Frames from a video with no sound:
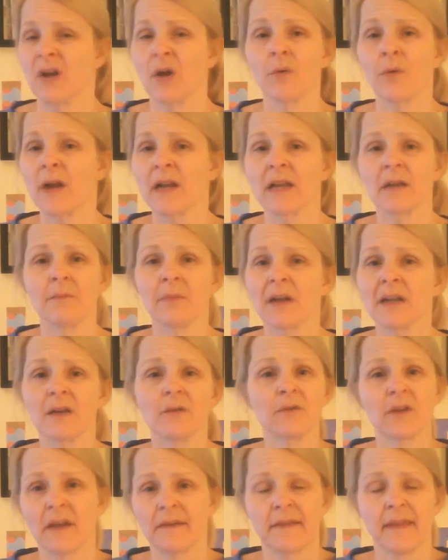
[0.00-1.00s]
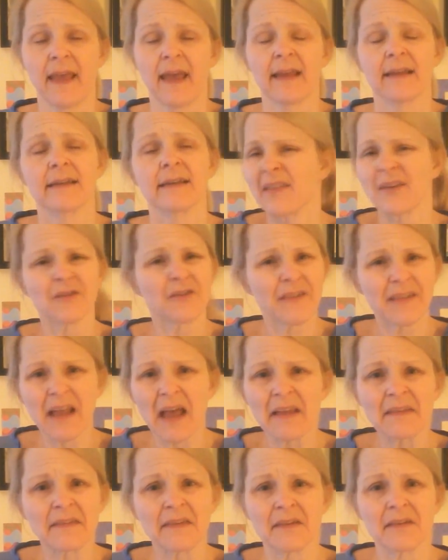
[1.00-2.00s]
know anybody who does that. There's
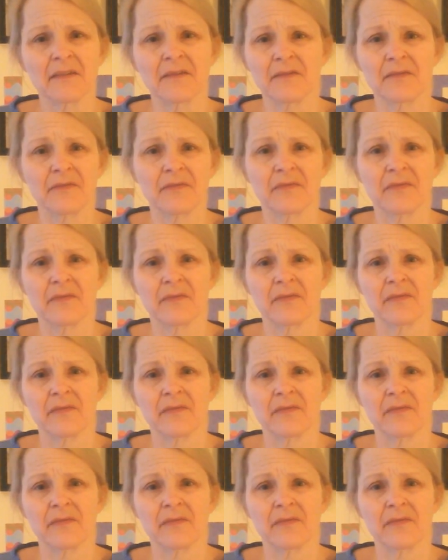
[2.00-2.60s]
lots of